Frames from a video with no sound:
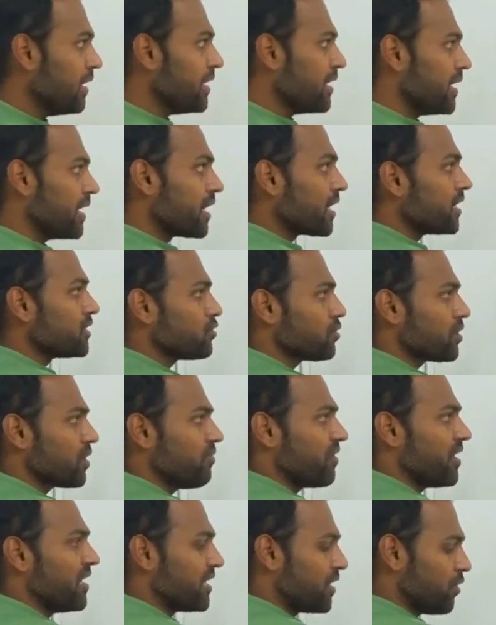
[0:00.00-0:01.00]
Here also
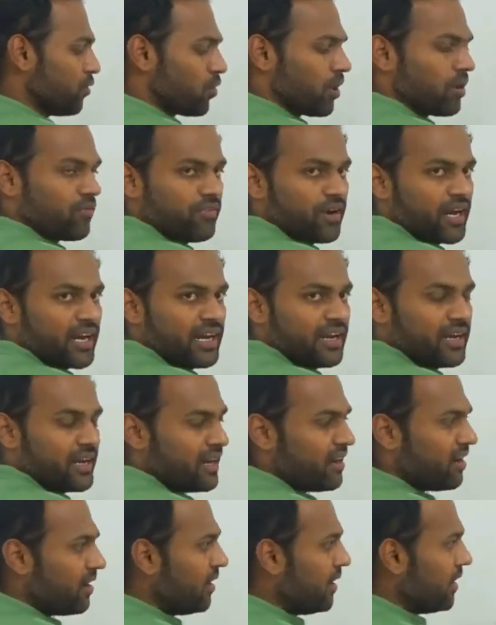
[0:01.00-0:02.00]
Q1 and Q2 are 5 and
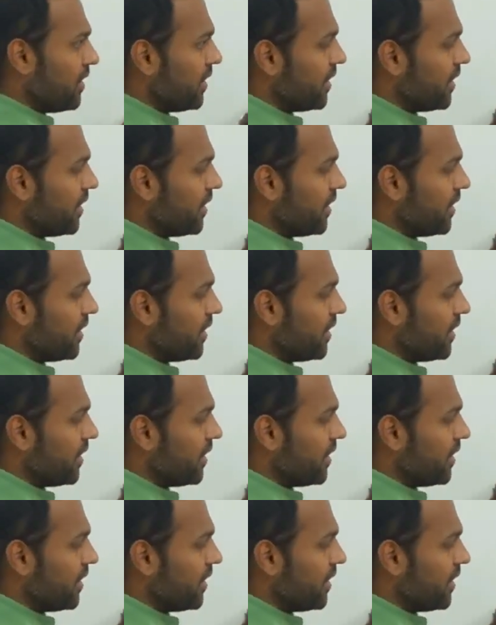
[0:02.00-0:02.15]
10.